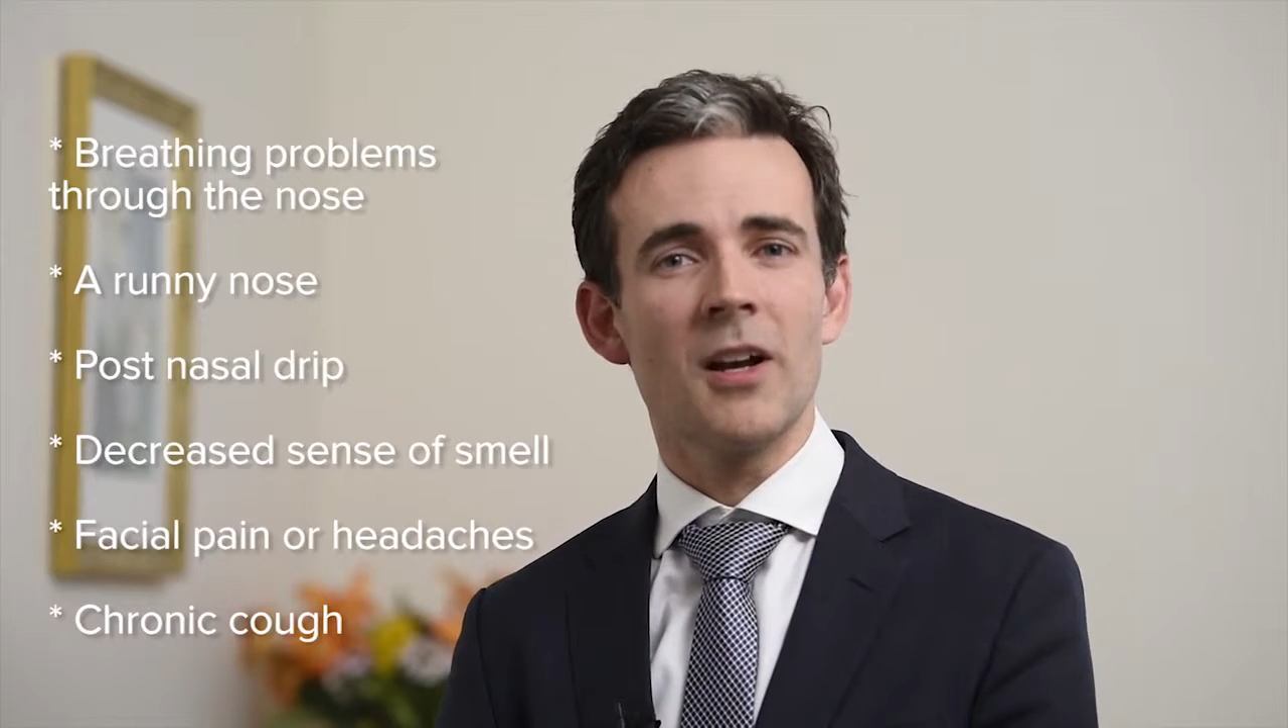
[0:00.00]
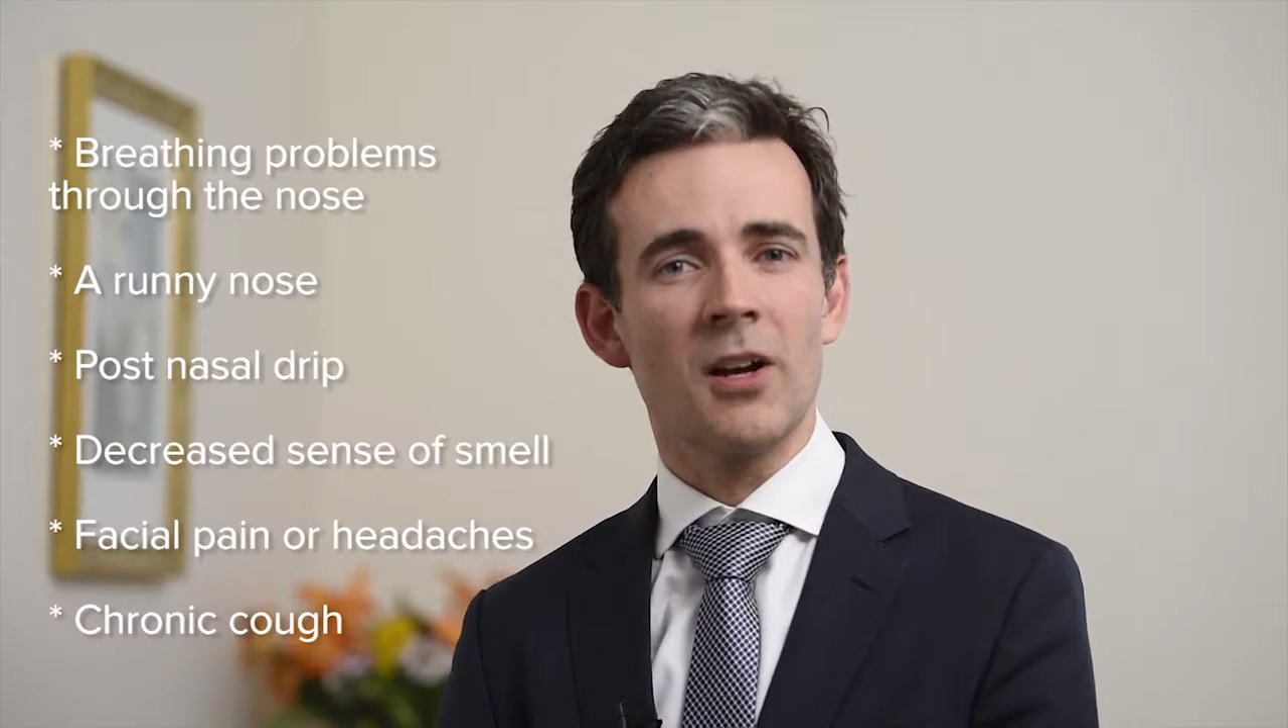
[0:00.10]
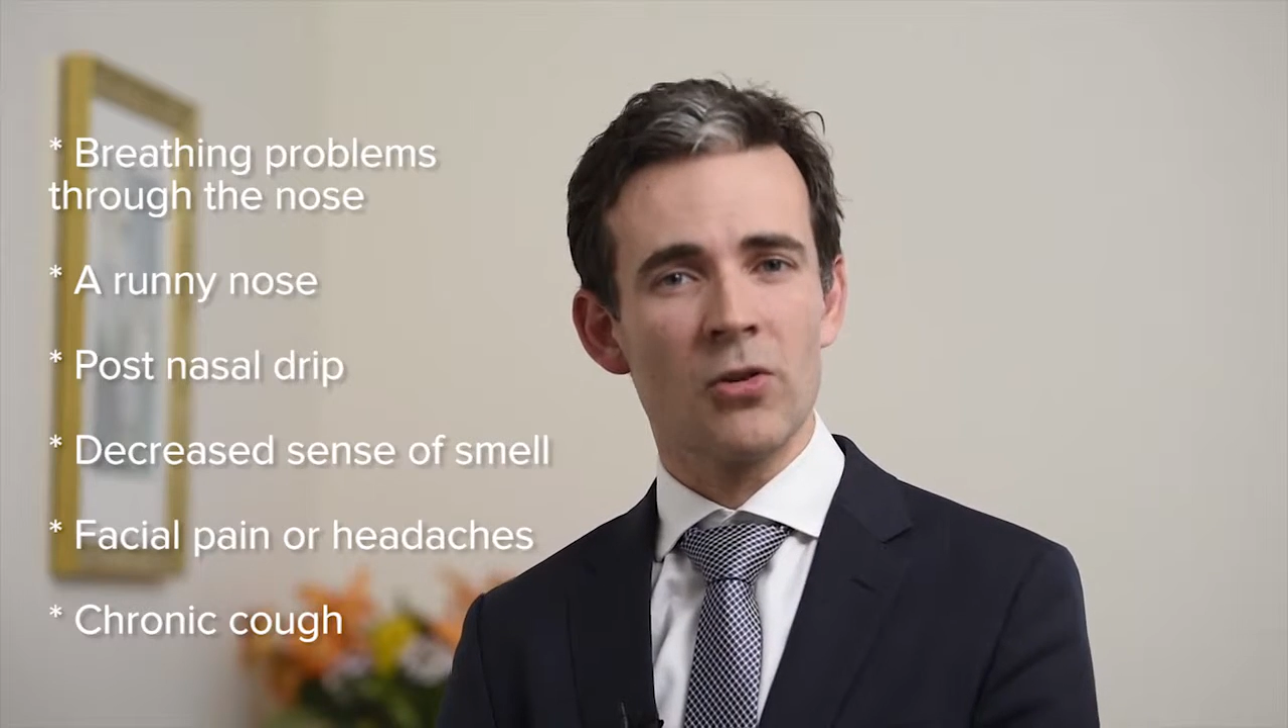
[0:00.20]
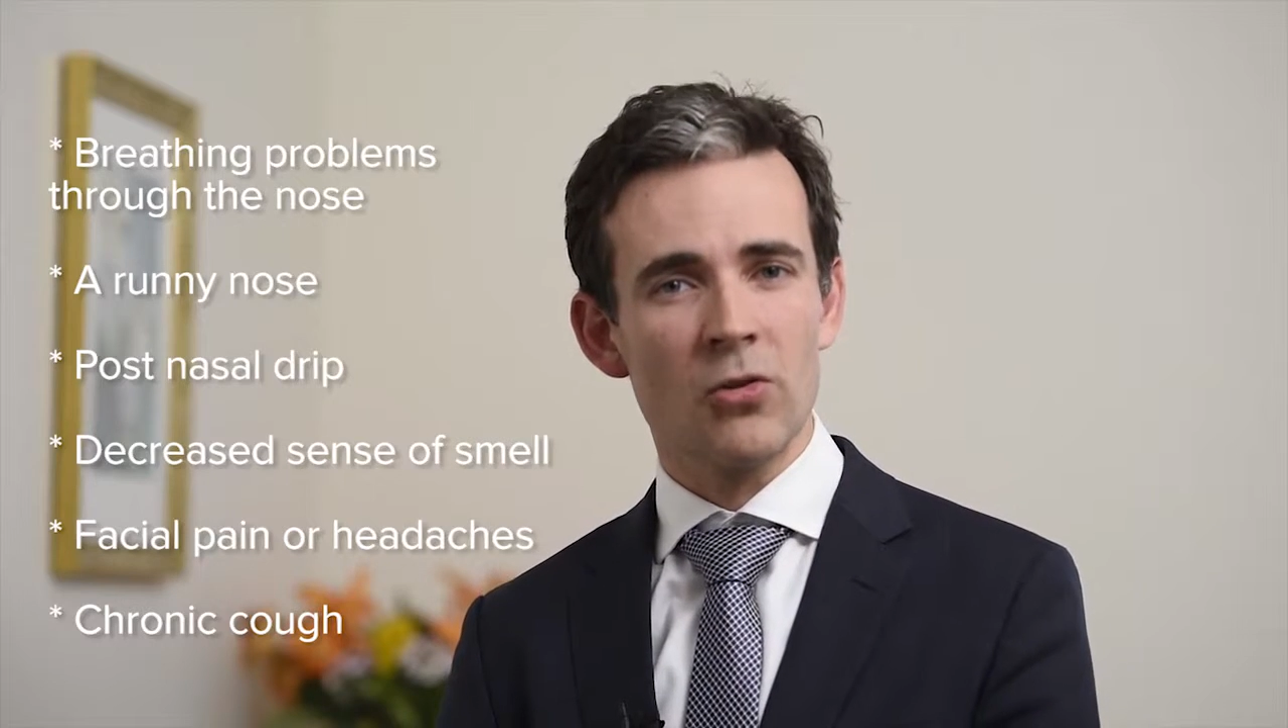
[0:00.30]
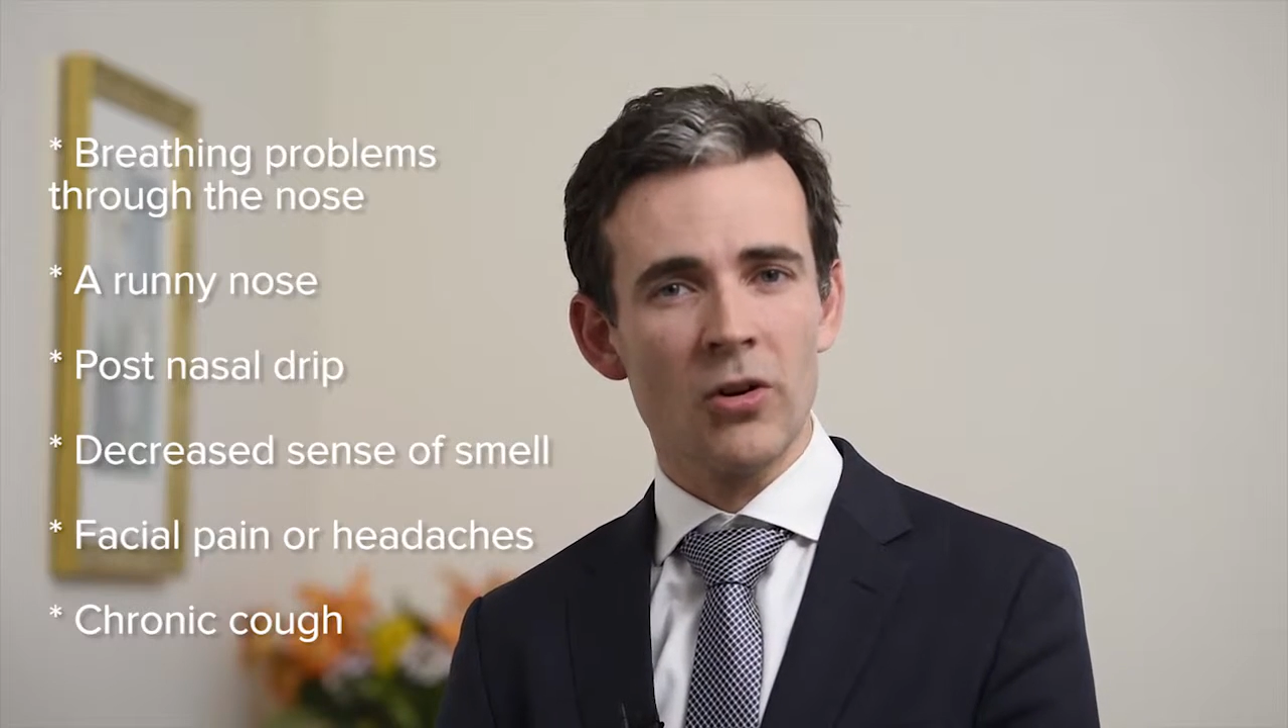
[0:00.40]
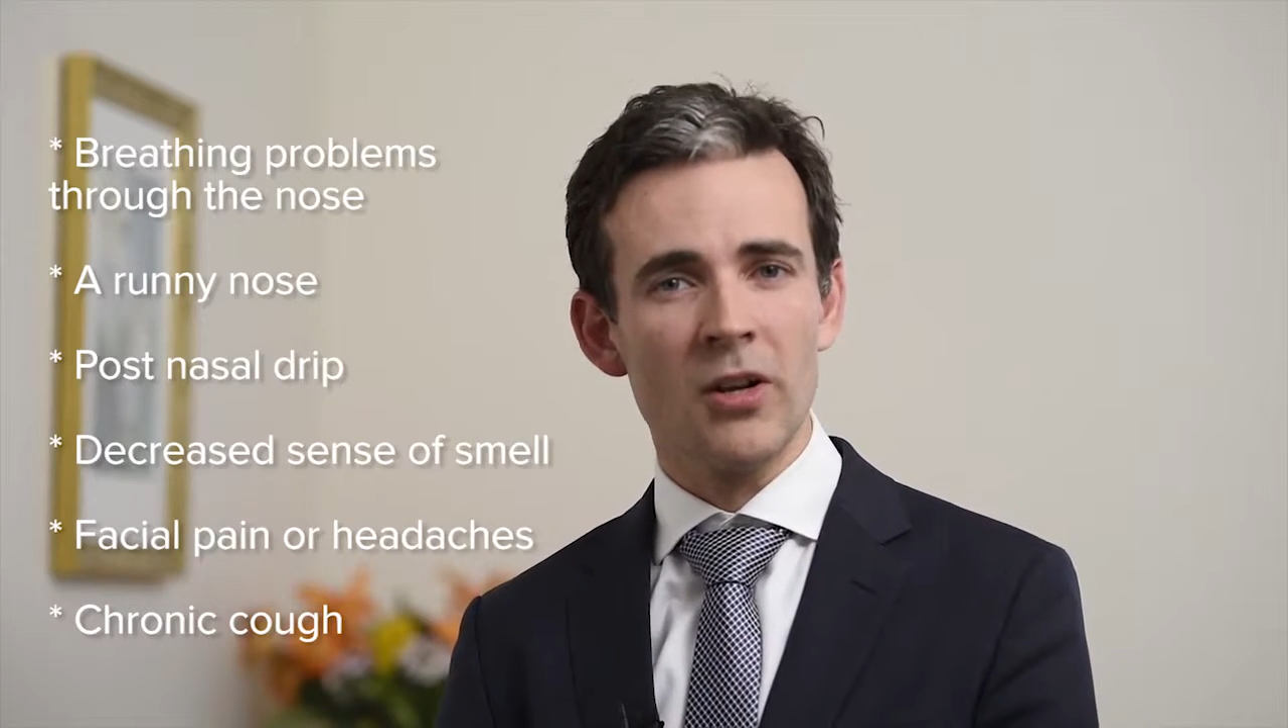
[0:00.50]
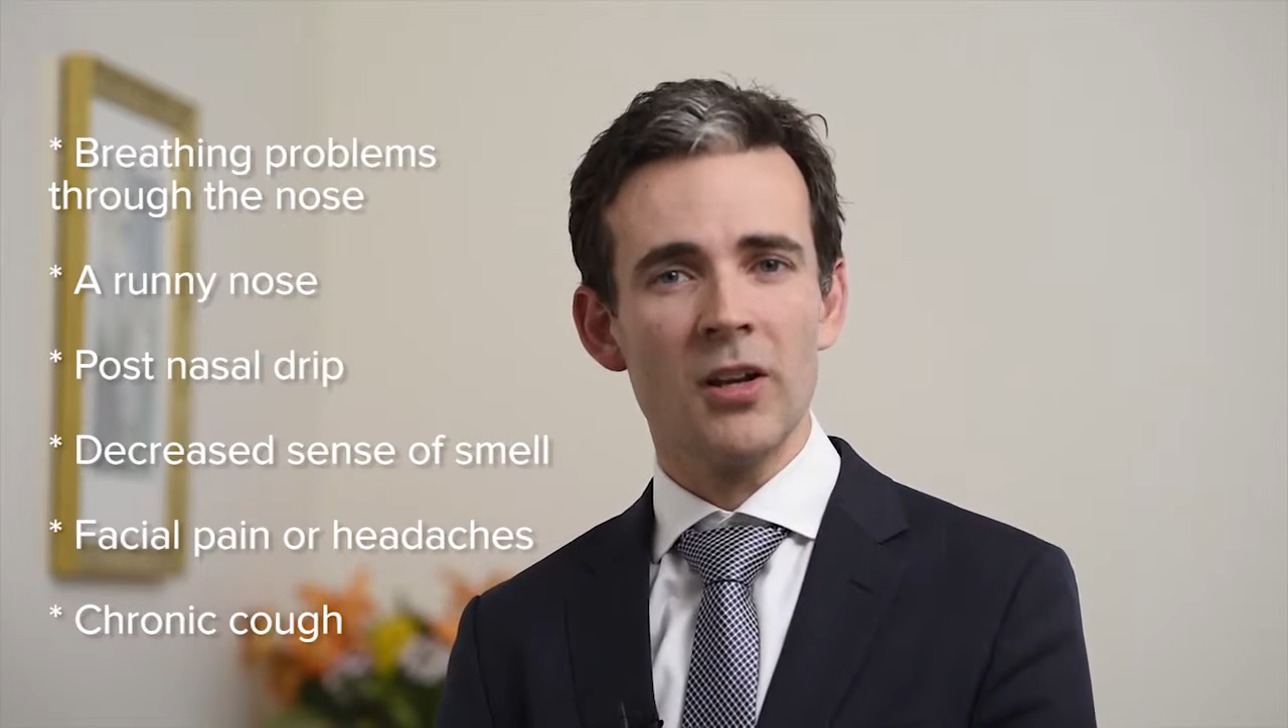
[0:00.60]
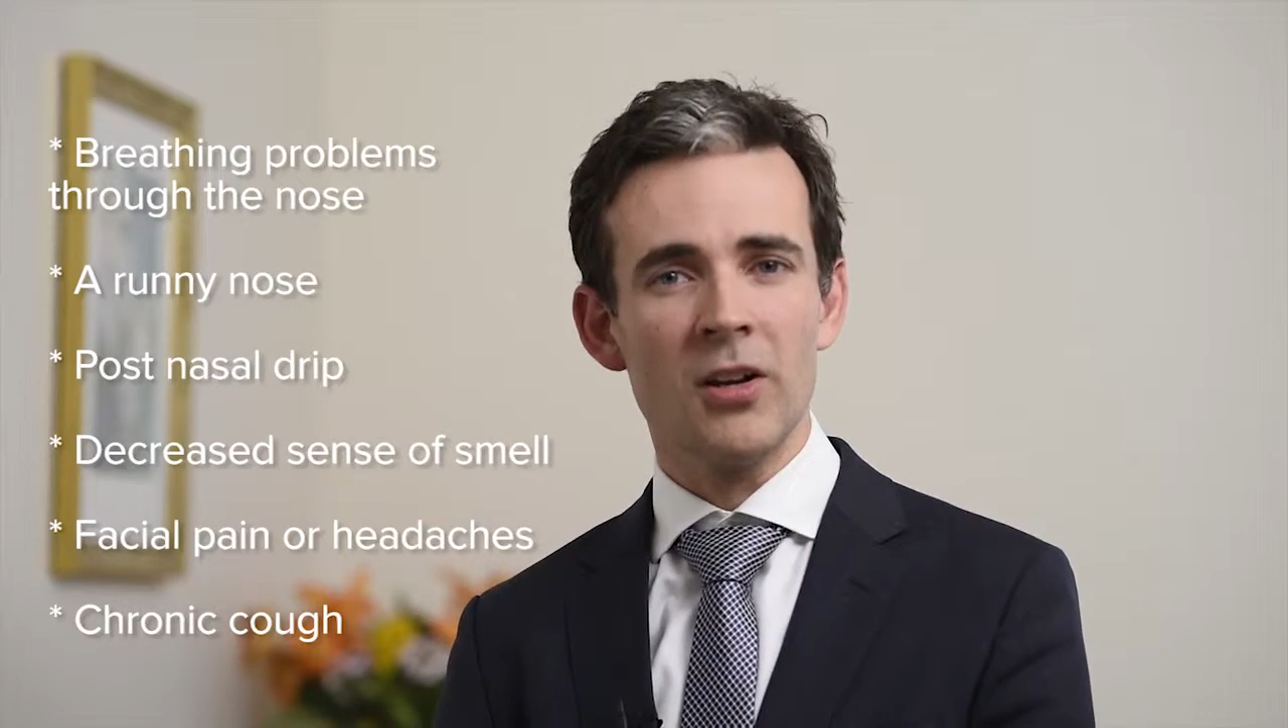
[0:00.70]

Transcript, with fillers: a chronic